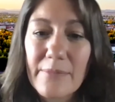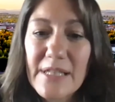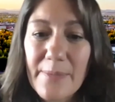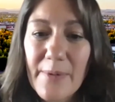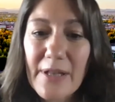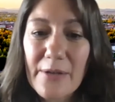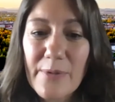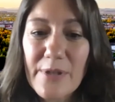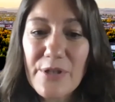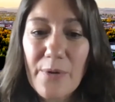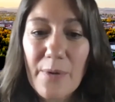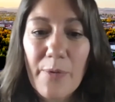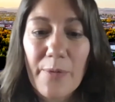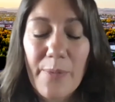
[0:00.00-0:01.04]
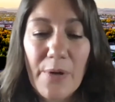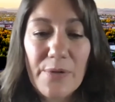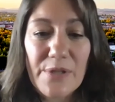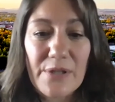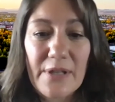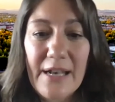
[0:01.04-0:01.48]
typically we do a
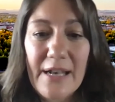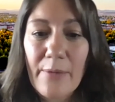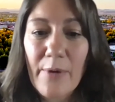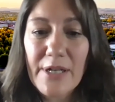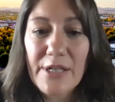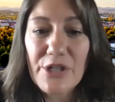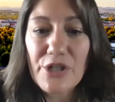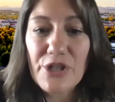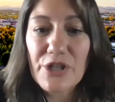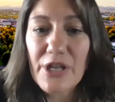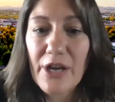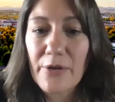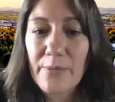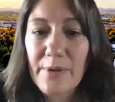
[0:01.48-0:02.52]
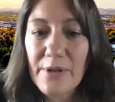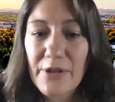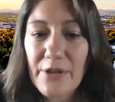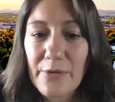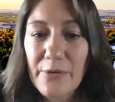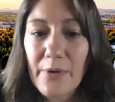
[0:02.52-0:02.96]
proposal, and I want to just share with
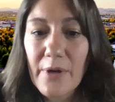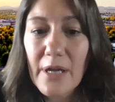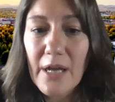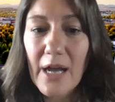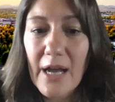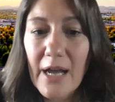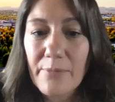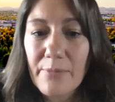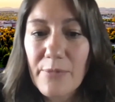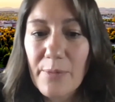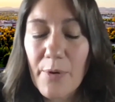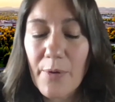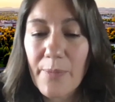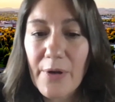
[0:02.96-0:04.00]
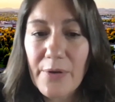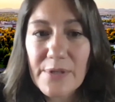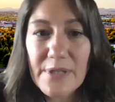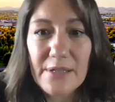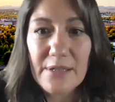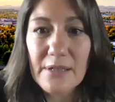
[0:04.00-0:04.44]
you the
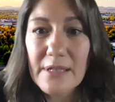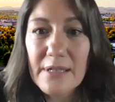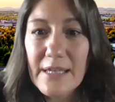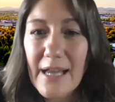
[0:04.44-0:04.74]
proposal